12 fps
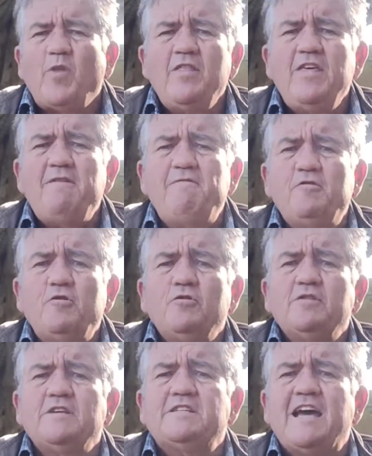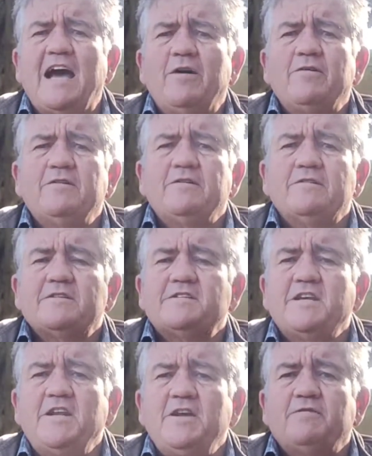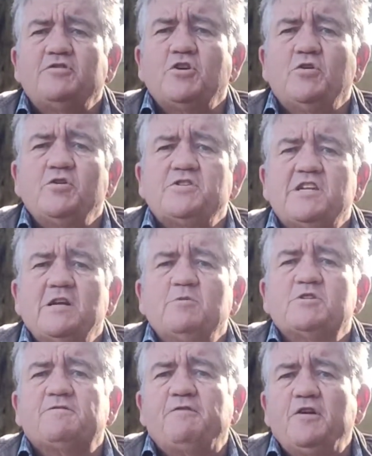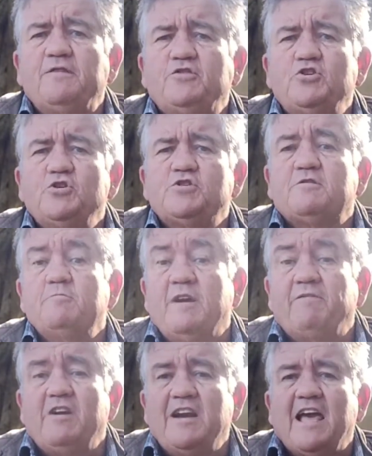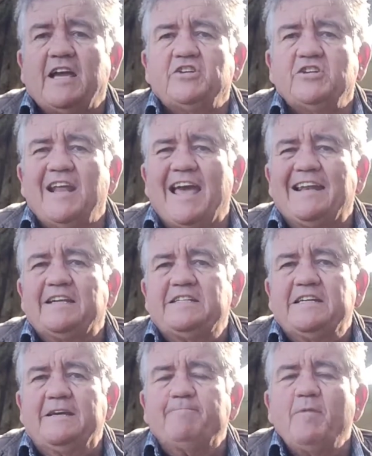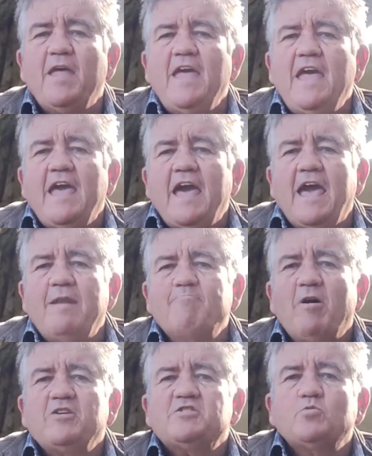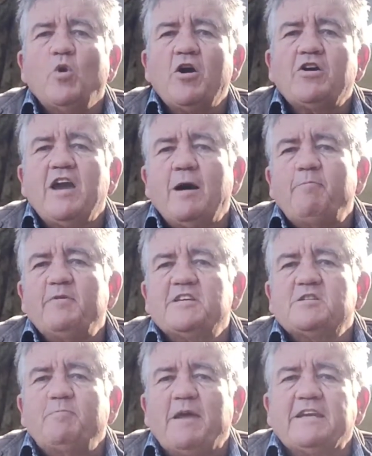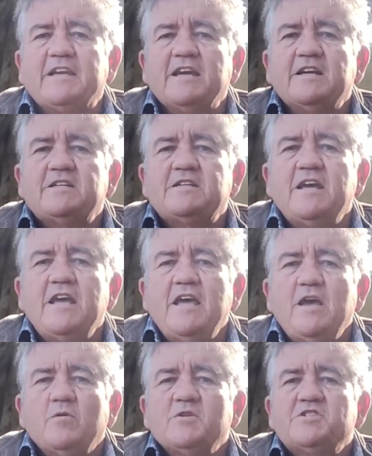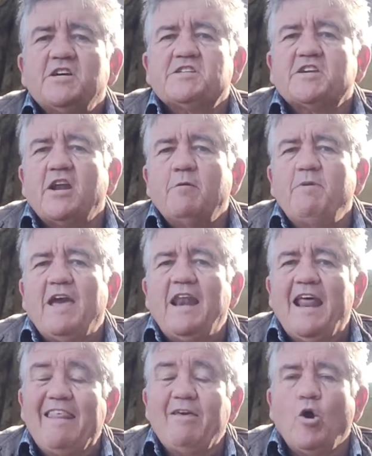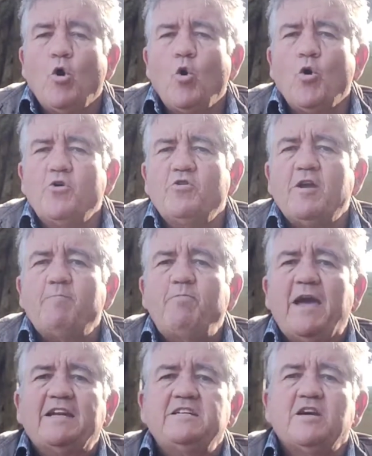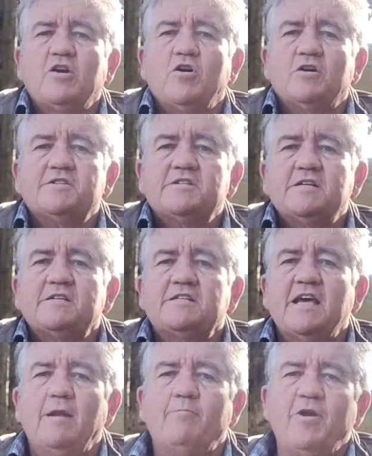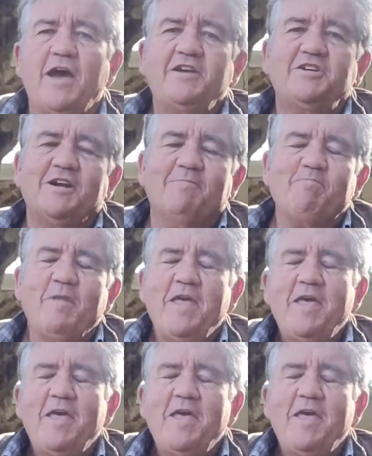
Therefore, the town, the city of Jerusalem, was full of Jews from every nationality. And most woke up expecting it was just going to be another ordinary Pentecost celebration.